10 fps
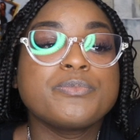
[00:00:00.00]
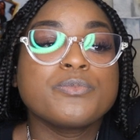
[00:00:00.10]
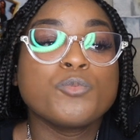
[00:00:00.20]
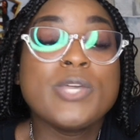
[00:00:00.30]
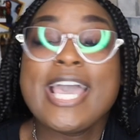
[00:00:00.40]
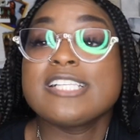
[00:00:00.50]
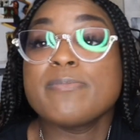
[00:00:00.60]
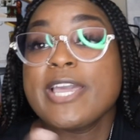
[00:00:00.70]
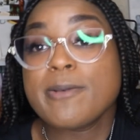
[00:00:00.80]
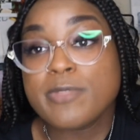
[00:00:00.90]
we had to
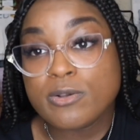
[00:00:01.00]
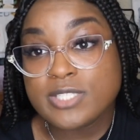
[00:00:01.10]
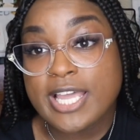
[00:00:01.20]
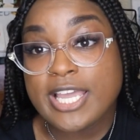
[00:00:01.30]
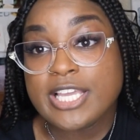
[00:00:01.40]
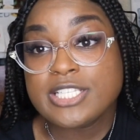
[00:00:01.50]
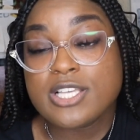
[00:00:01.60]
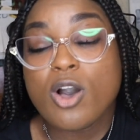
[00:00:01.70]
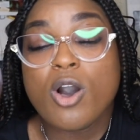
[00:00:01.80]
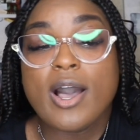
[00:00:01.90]
make up those days
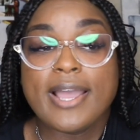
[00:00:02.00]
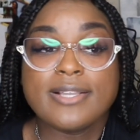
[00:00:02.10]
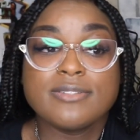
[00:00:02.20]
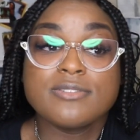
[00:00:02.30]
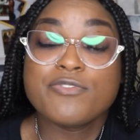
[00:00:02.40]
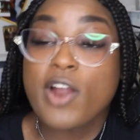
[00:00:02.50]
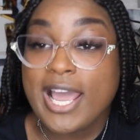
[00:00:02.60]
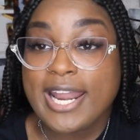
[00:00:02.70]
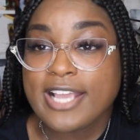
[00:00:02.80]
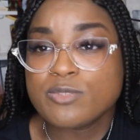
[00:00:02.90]
on
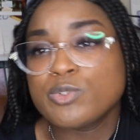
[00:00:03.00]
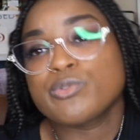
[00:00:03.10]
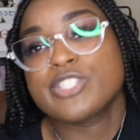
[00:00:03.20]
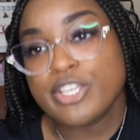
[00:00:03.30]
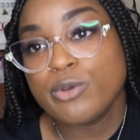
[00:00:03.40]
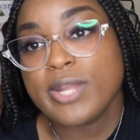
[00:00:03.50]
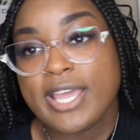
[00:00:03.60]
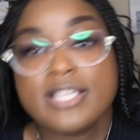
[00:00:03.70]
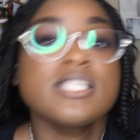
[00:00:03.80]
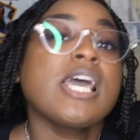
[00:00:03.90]
Fridays, which were skill
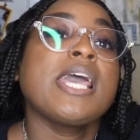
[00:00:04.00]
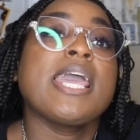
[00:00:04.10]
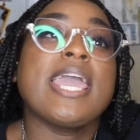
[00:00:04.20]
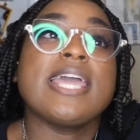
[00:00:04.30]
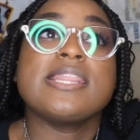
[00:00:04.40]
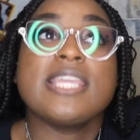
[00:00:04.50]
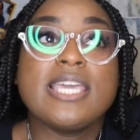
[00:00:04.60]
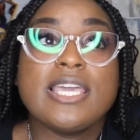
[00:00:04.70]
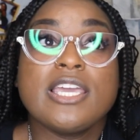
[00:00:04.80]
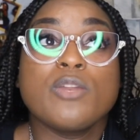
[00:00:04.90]
days. And
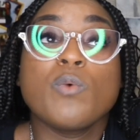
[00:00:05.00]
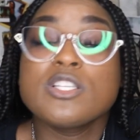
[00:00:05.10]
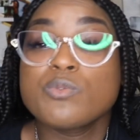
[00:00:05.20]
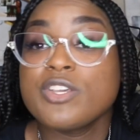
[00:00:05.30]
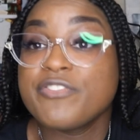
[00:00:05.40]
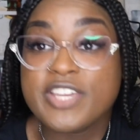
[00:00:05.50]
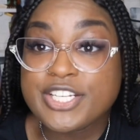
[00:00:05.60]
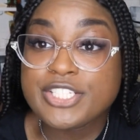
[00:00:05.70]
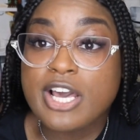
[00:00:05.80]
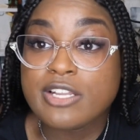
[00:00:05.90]
then once we
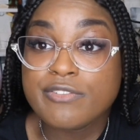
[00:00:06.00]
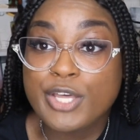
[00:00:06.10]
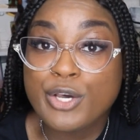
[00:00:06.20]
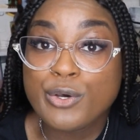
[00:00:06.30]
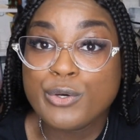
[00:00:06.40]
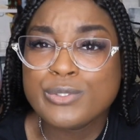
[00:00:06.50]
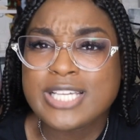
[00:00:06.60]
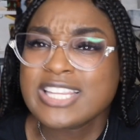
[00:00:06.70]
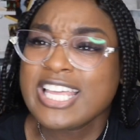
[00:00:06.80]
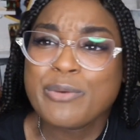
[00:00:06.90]
finished all of those, I
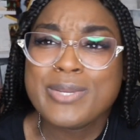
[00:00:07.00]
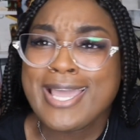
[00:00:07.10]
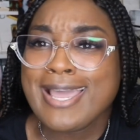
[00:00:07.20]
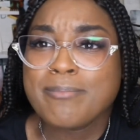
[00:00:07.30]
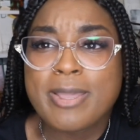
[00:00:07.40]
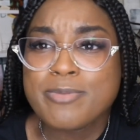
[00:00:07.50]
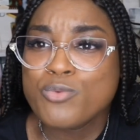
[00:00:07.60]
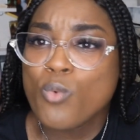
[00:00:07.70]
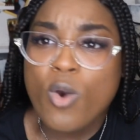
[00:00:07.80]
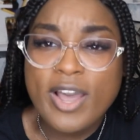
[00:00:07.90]
think we had maybe
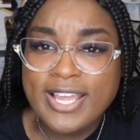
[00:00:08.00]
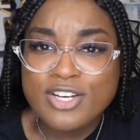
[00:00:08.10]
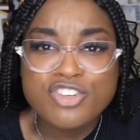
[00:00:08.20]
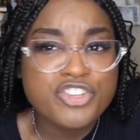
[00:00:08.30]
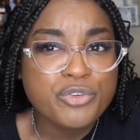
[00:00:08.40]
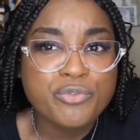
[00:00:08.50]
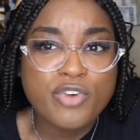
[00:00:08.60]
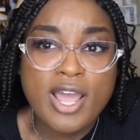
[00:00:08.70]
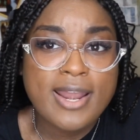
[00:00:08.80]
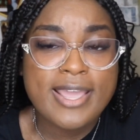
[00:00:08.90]
1 or 2
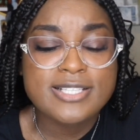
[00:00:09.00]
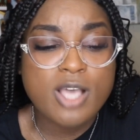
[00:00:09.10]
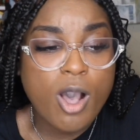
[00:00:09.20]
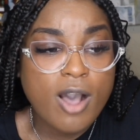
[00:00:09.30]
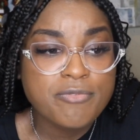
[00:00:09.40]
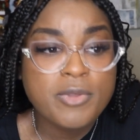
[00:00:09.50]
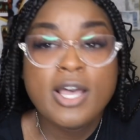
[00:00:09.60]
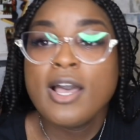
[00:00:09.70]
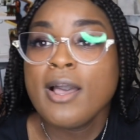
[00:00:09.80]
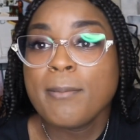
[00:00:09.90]
Fridays off.
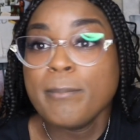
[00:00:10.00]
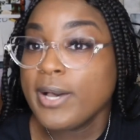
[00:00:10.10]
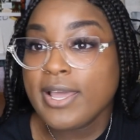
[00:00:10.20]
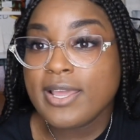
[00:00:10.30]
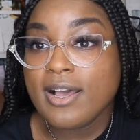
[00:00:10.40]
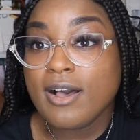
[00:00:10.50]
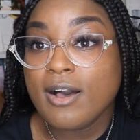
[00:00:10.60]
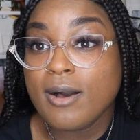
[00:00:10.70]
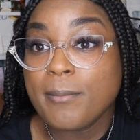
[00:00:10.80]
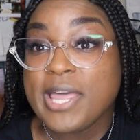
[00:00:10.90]
But
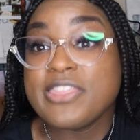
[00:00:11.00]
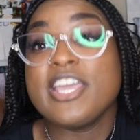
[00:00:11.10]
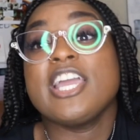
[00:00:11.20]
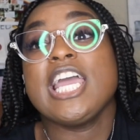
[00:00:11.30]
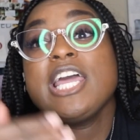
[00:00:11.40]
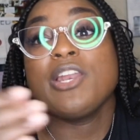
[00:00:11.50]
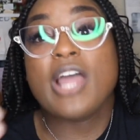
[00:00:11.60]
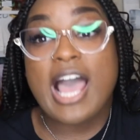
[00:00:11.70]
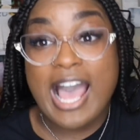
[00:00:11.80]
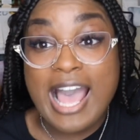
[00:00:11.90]
and
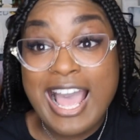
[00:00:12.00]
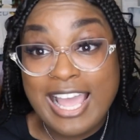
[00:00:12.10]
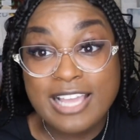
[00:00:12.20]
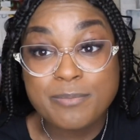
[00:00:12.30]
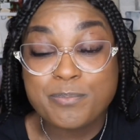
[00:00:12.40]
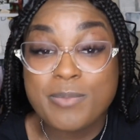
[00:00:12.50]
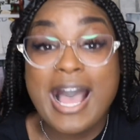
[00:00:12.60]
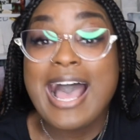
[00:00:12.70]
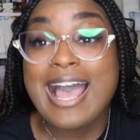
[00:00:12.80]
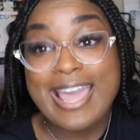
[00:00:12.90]
then I
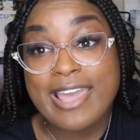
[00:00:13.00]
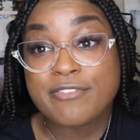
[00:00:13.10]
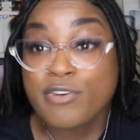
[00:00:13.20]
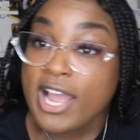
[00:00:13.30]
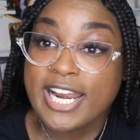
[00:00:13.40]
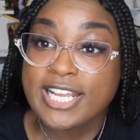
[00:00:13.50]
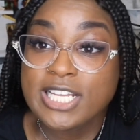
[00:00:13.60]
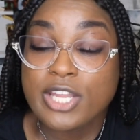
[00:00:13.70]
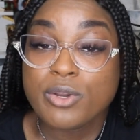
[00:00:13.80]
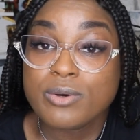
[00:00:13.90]
had Friday
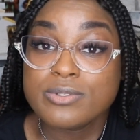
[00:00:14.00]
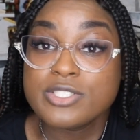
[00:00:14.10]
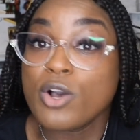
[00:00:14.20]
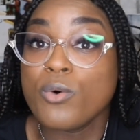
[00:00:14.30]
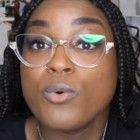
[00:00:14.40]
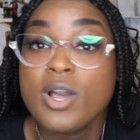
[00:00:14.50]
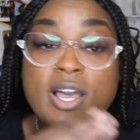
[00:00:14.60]
clinicals, so